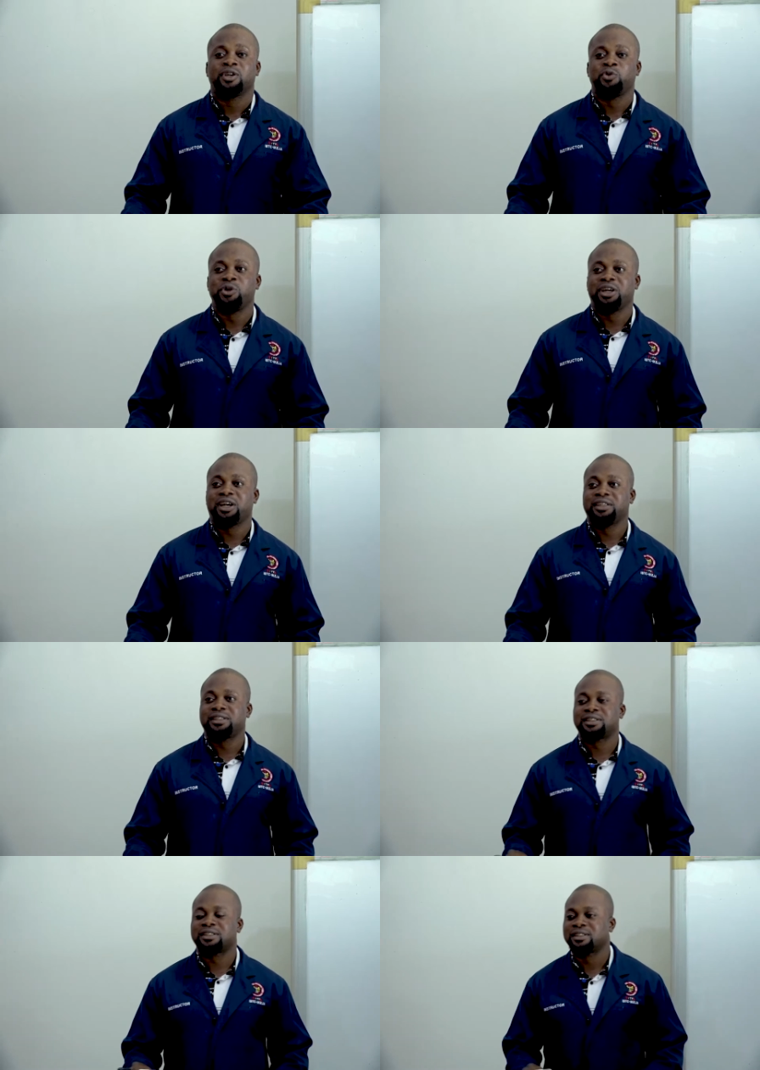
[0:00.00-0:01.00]
Good day,
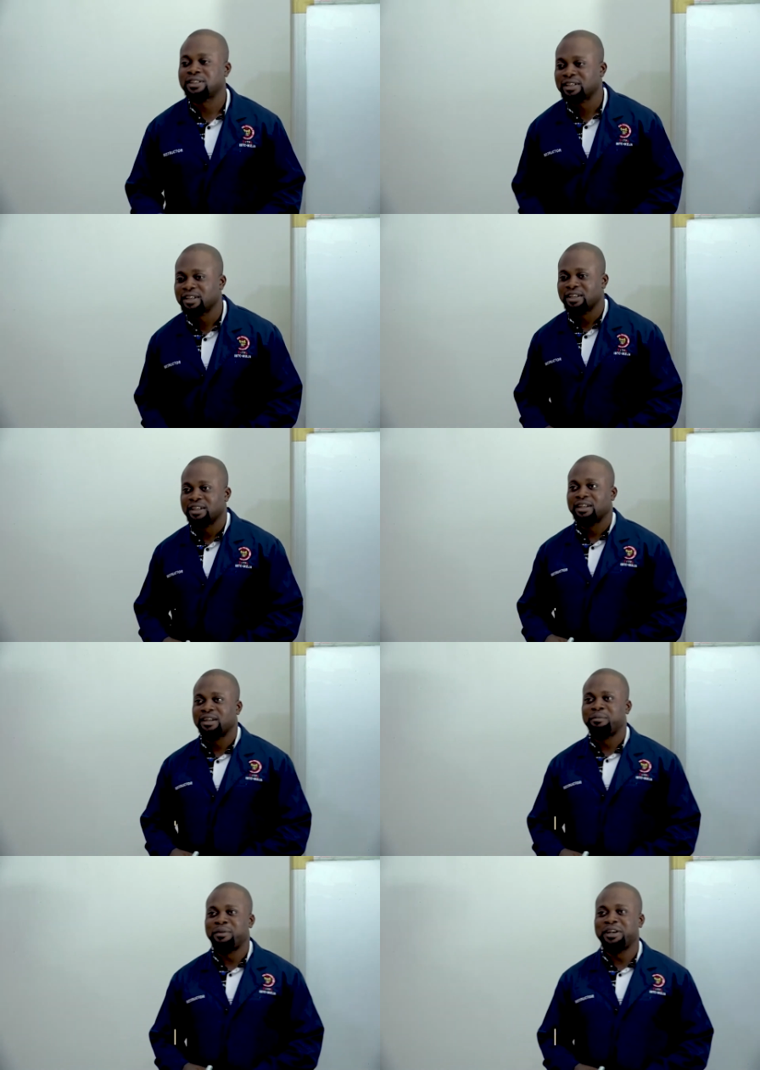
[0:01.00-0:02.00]
class.
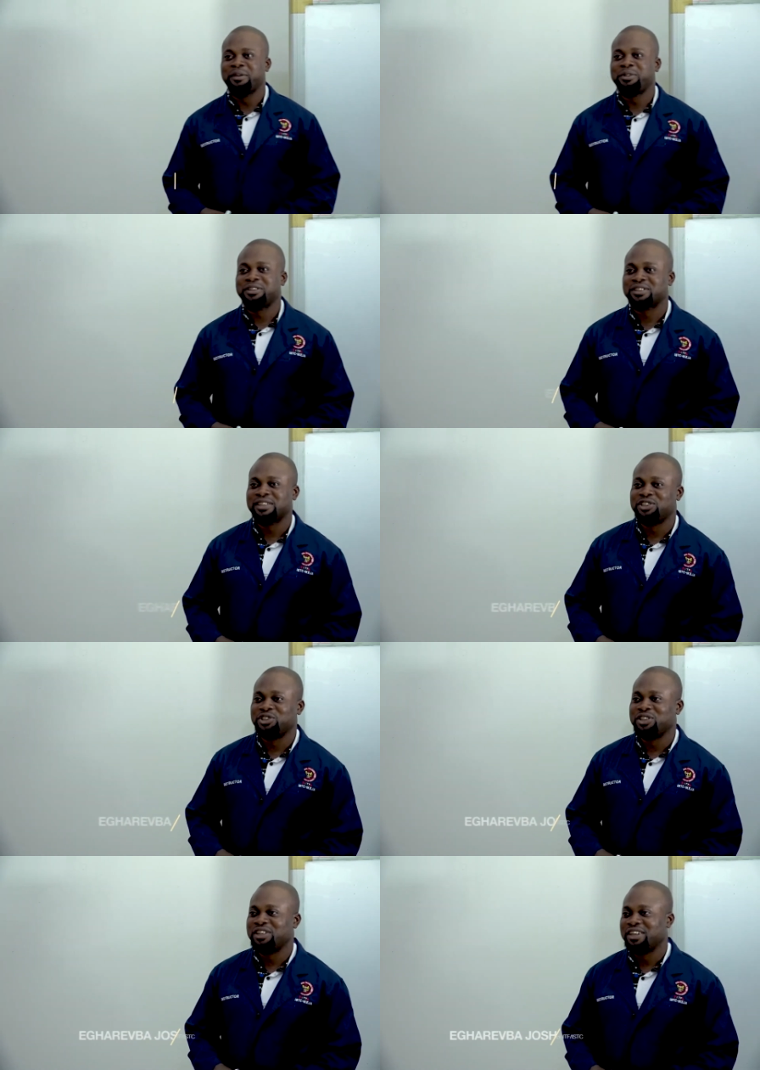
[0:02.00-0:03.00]
My name is
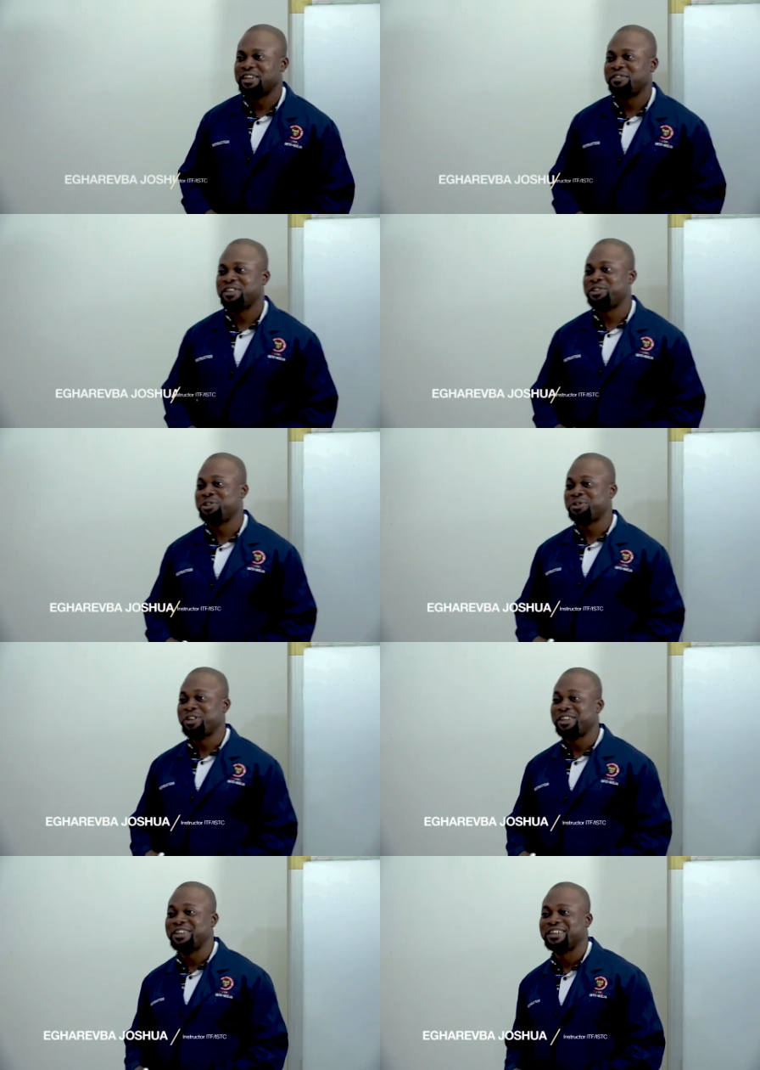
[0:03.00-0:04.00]
Engineer Igarewa Joshua.
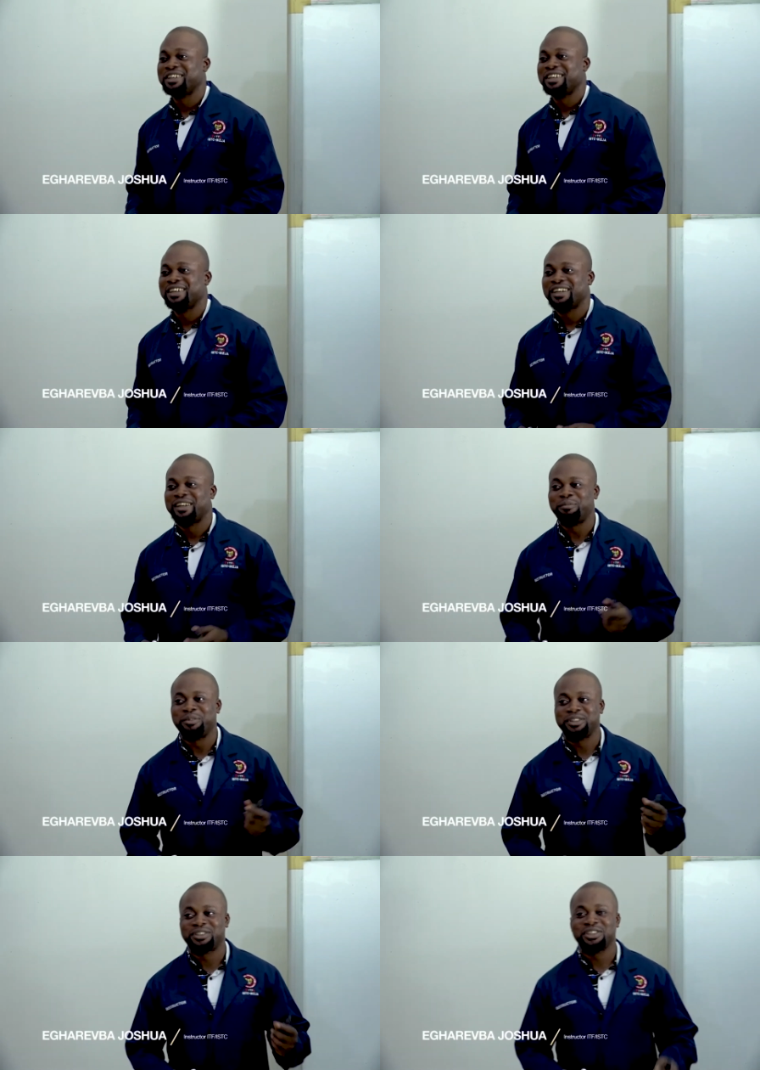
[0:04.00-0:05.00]
I'm a
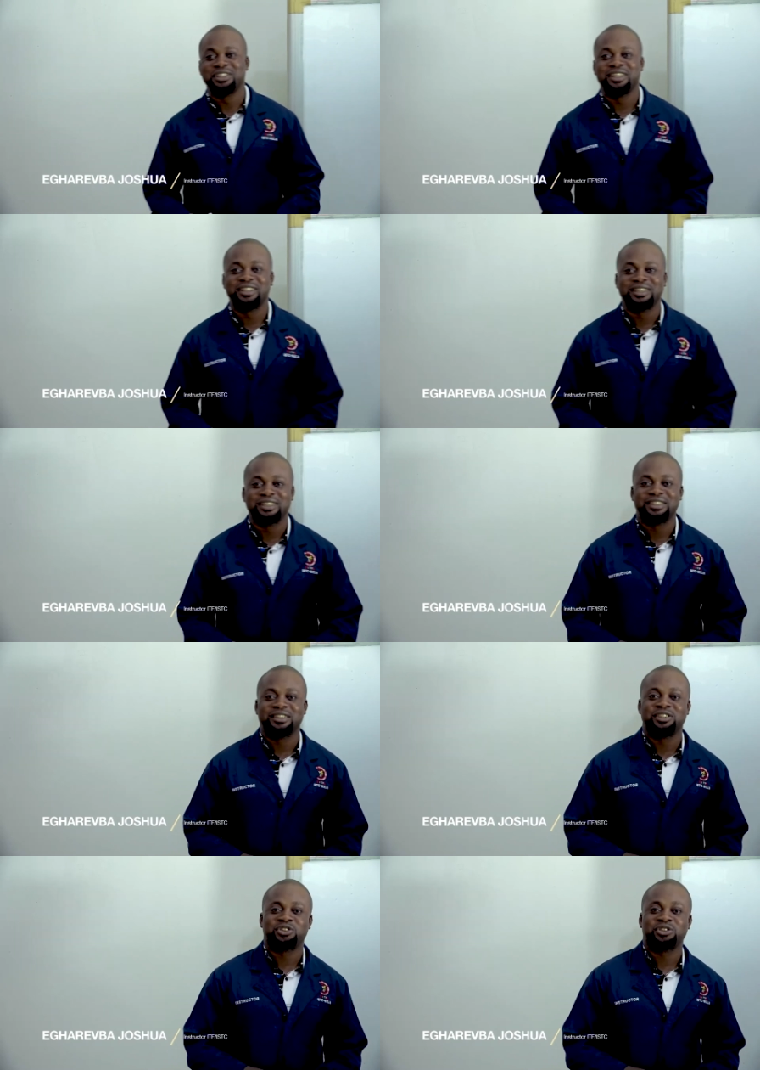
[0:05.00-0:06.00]
trainer and
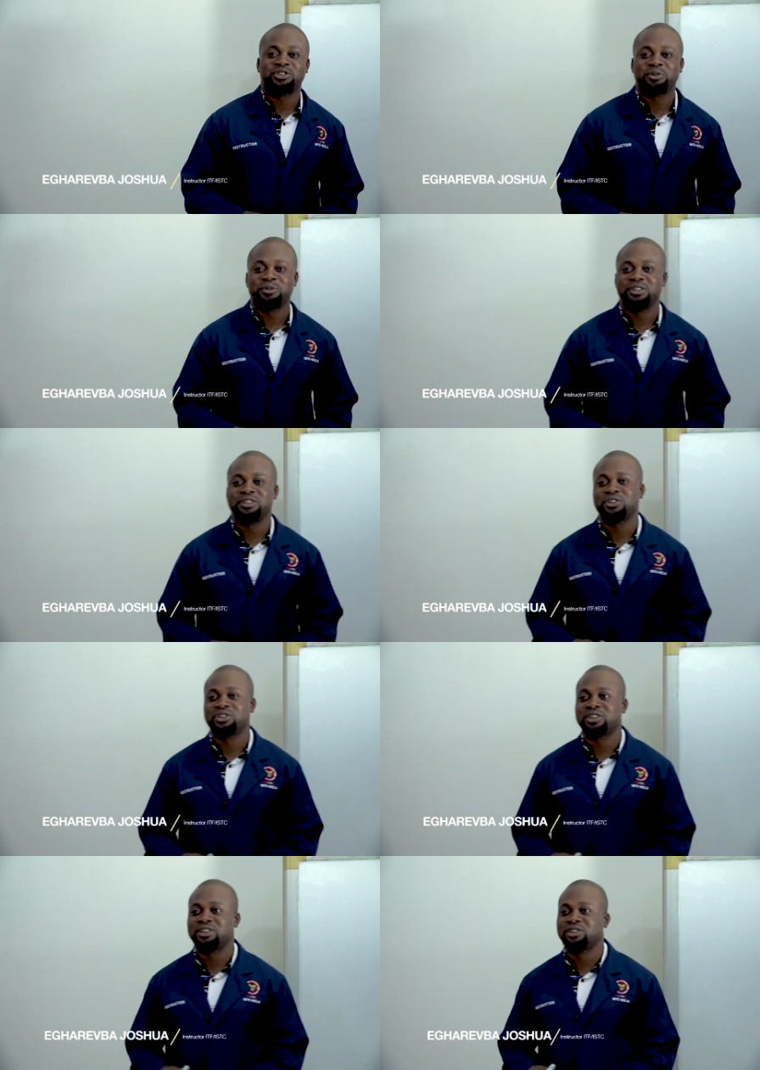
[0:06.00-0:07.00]
instructor with the
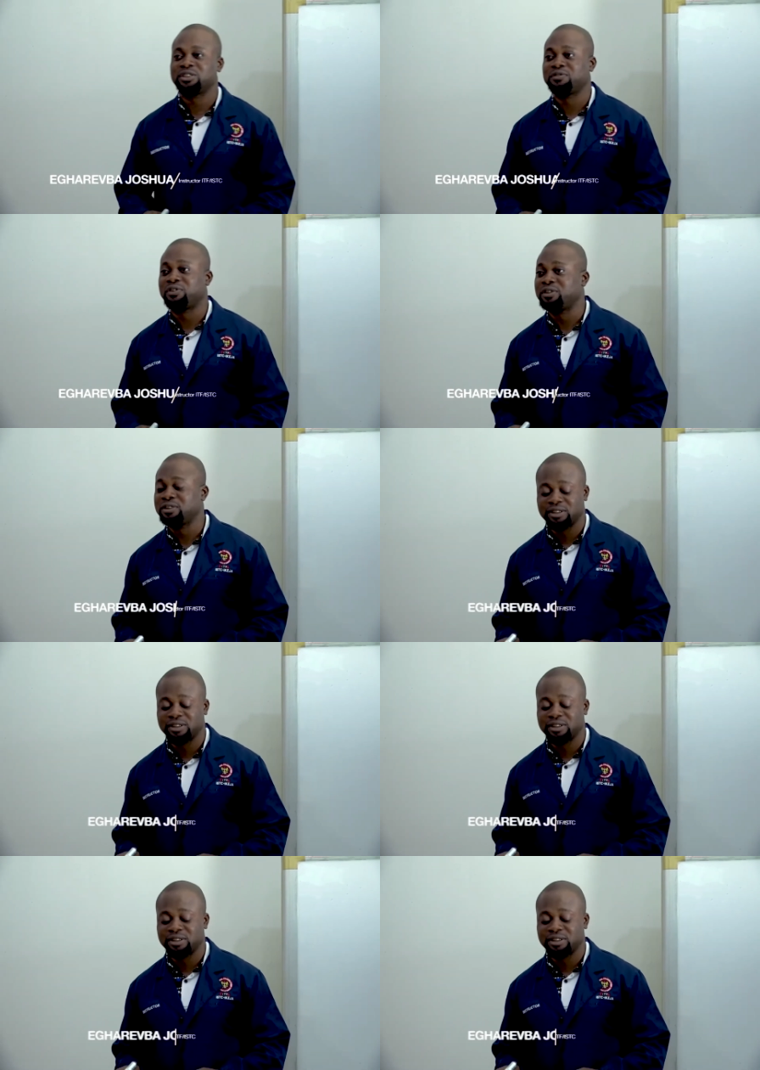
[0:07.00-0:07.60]
Industrial Training Fund.